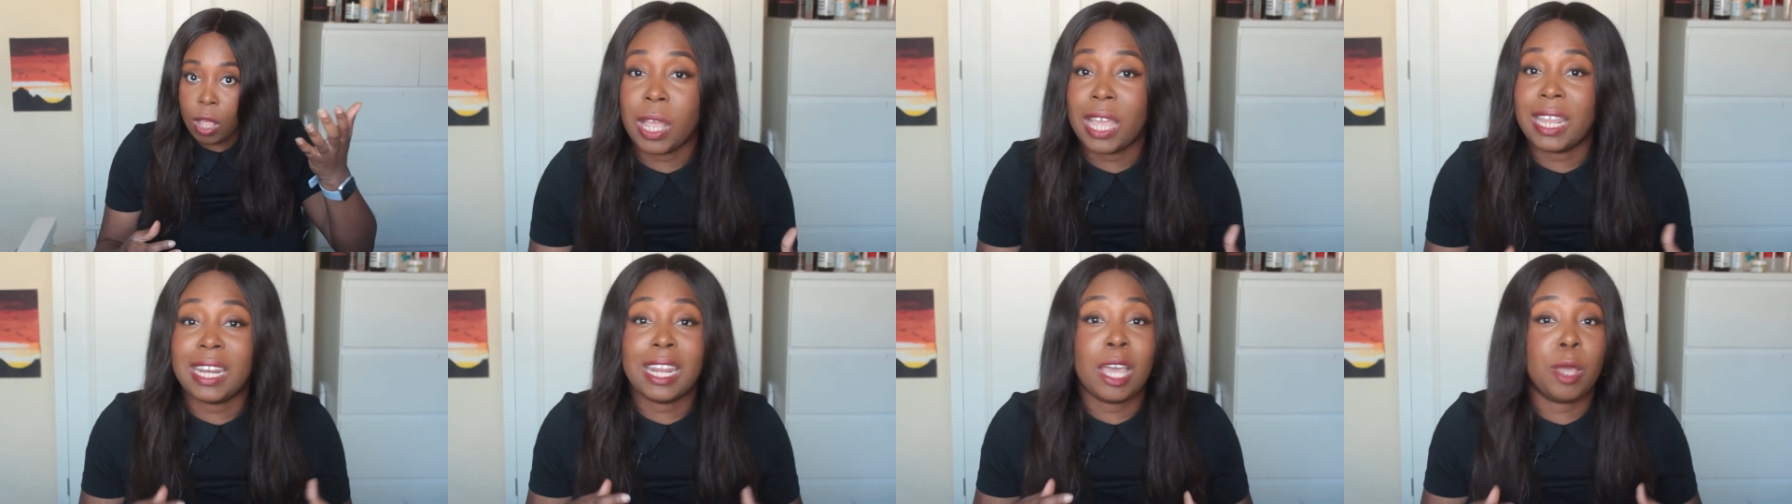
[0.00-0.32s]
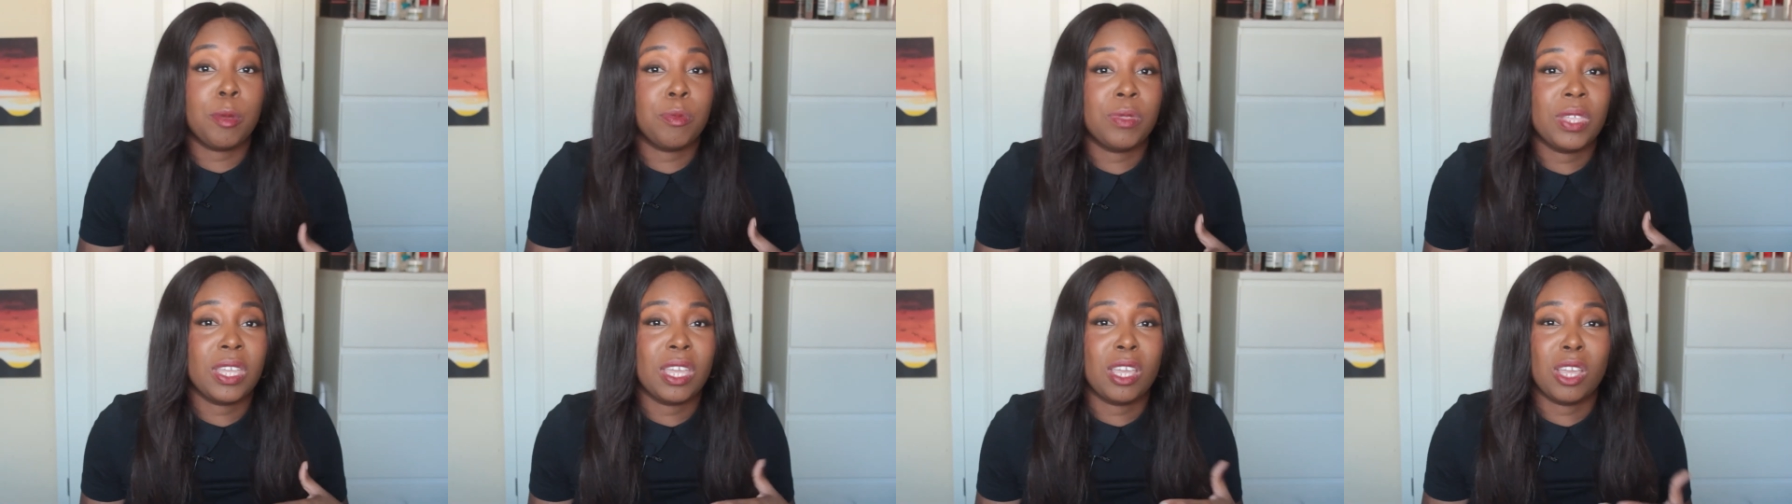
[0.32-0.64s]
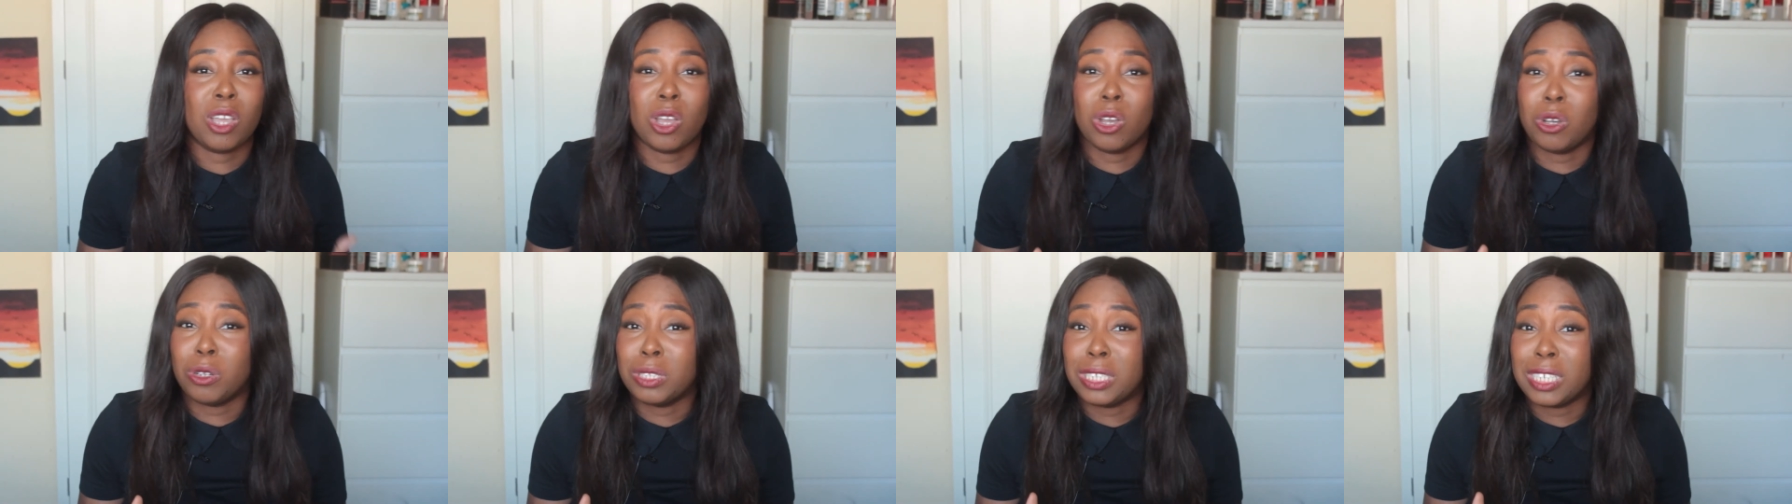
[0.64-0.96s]
And now I'm
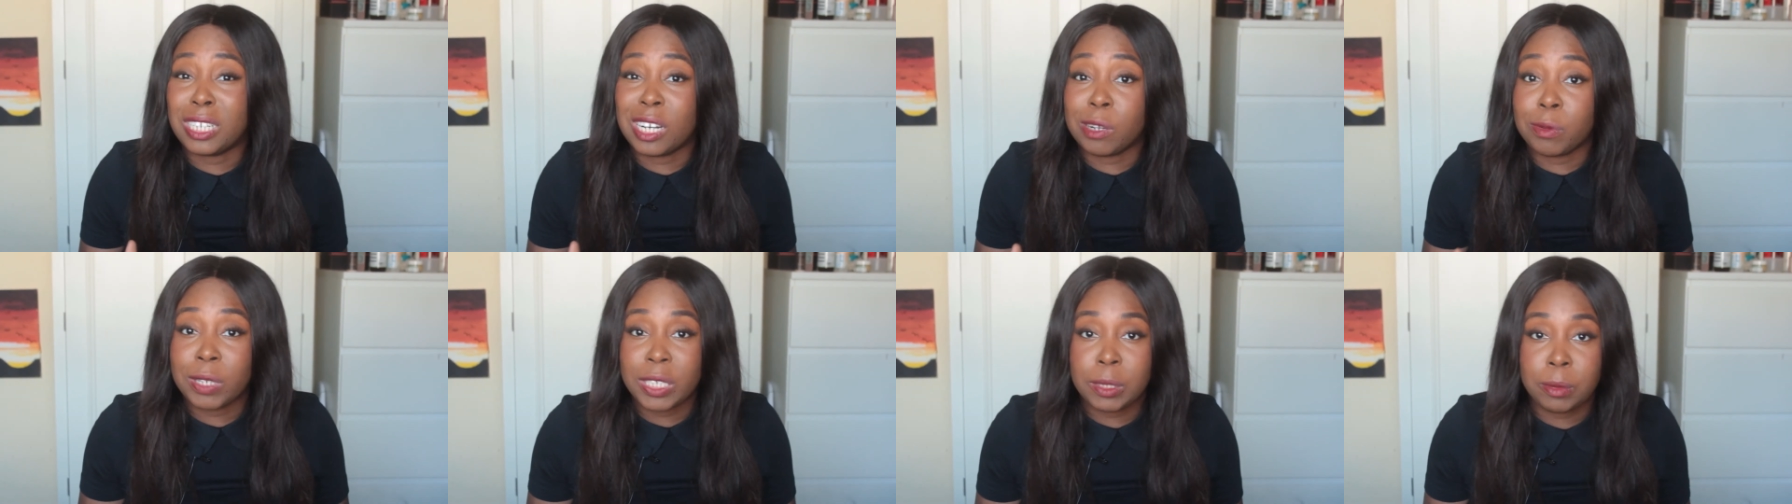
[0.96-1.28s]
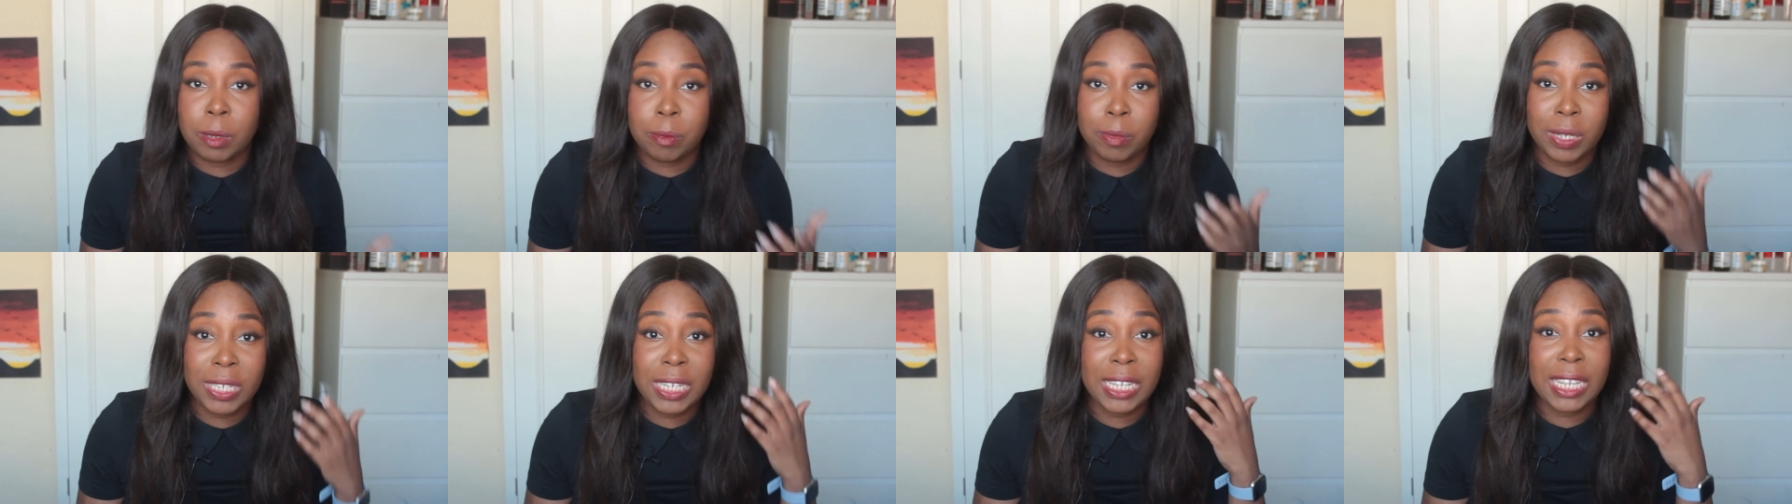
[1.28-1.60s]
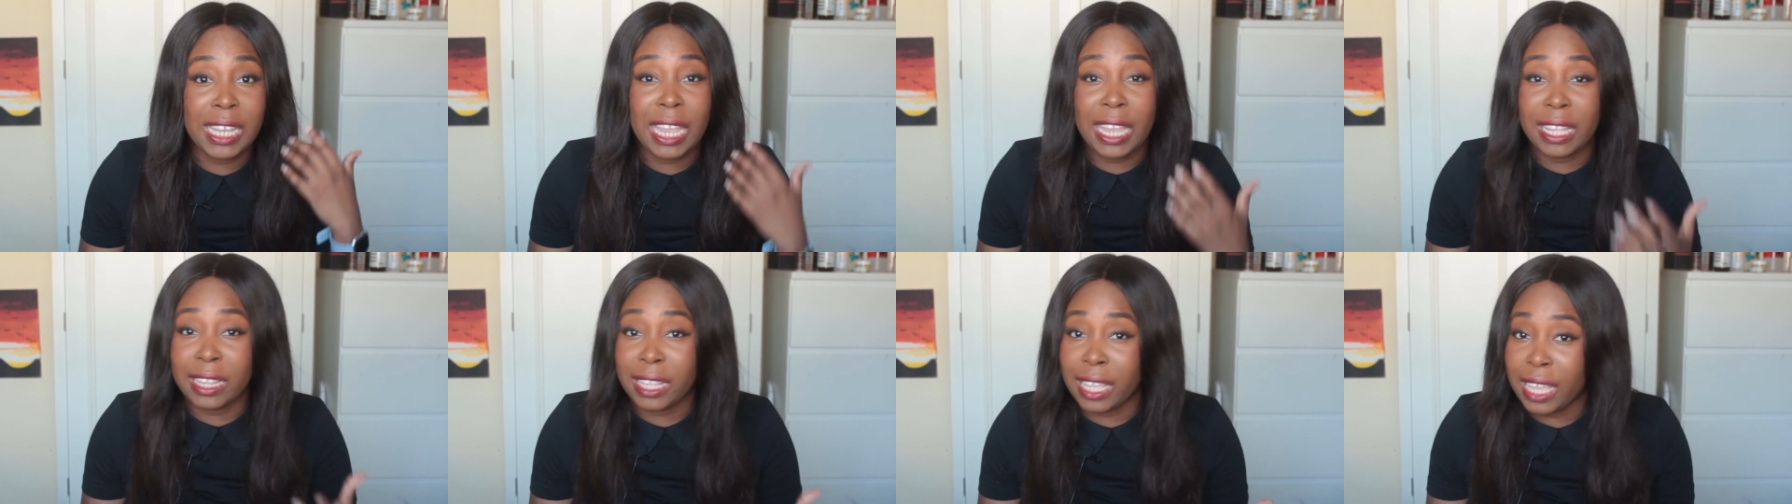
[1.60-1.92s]
thinking, oh, did I waste my money
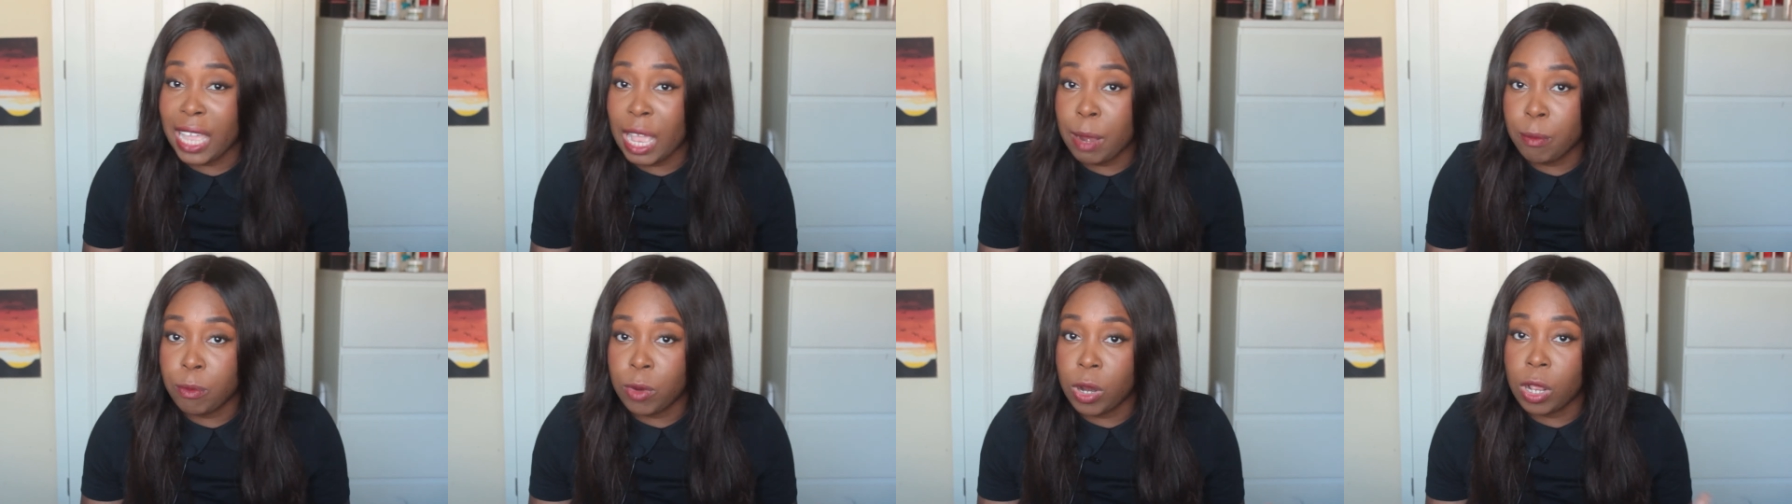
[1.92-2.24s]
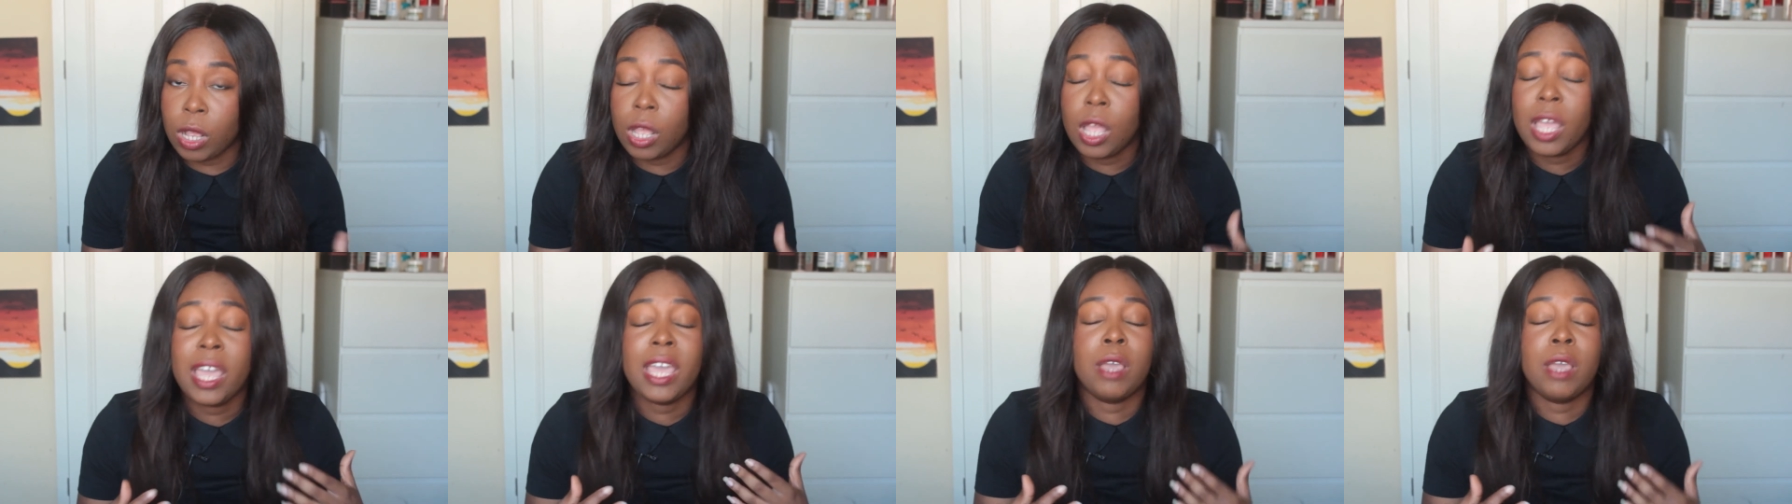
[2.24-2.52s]
getting a camera?